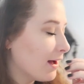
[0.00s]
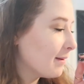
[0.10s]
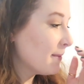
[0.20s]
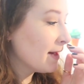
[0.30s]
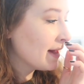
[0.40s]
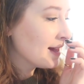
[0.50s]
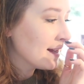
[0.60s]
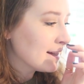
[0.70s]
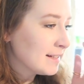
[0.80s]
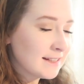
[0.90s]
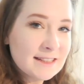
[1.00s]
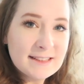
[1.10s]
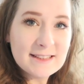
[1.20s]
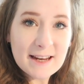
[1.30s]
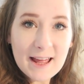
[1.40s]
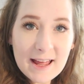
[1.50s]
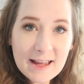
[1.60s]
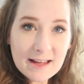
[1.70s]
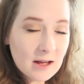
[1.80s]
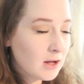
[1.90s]
Um,
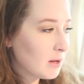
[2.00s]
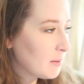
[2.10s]
today,